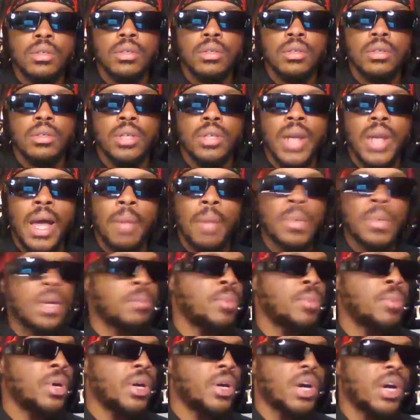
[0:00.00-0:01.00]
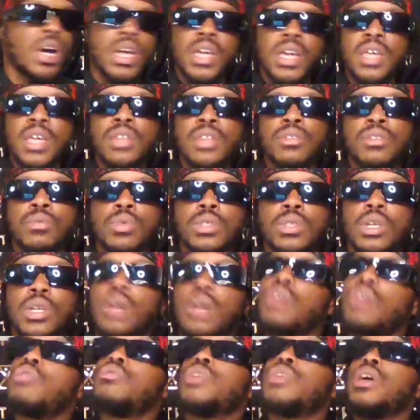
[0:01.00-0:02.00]
You know what I mean? But a heathen will say,
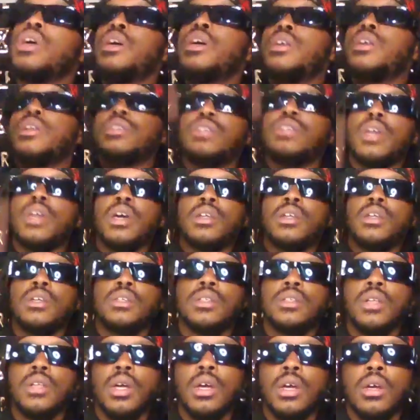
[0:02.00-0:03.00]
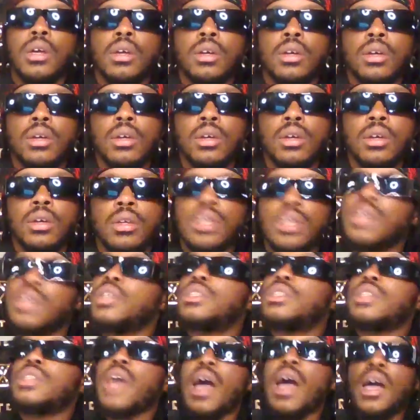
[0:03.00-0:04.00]
"Oh yeah, this that. Yeah, the
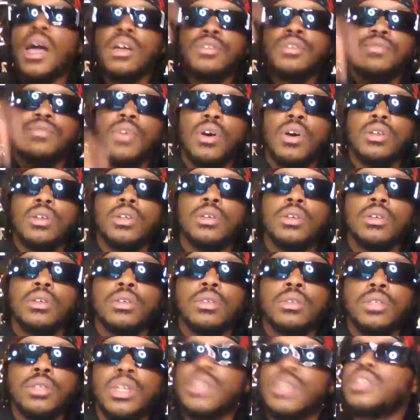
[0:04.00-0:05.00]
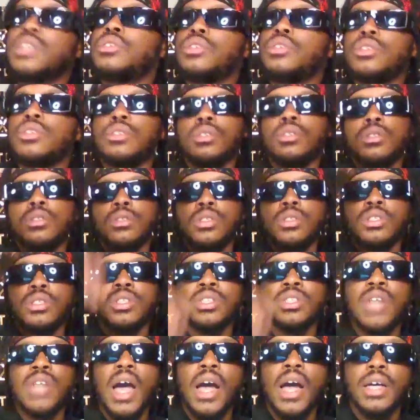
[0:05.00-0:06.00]
sky is falling. Yeah, the
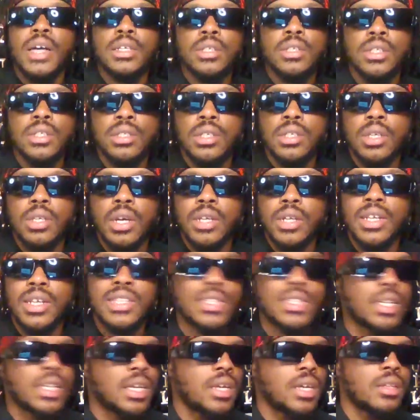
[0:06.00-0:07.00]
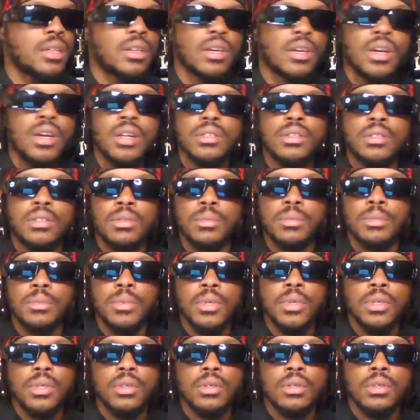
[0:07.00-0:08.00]
sky is this and that." That's a heathen custom.
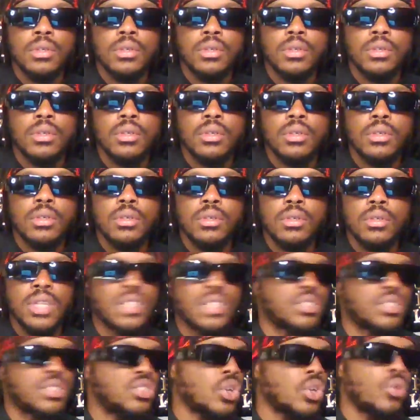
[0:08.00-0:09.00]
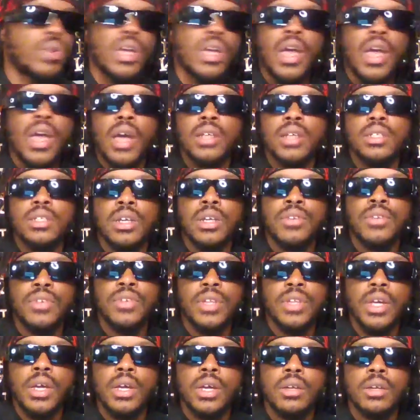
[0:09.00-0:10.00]
That's zodiacs and
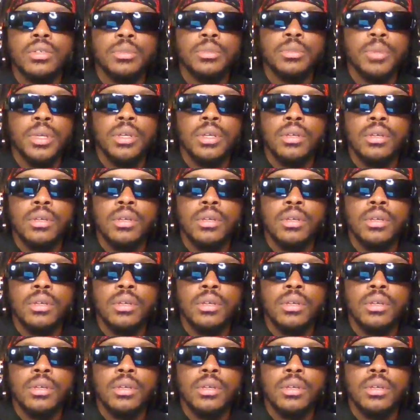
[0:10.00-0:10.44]
everything else, man.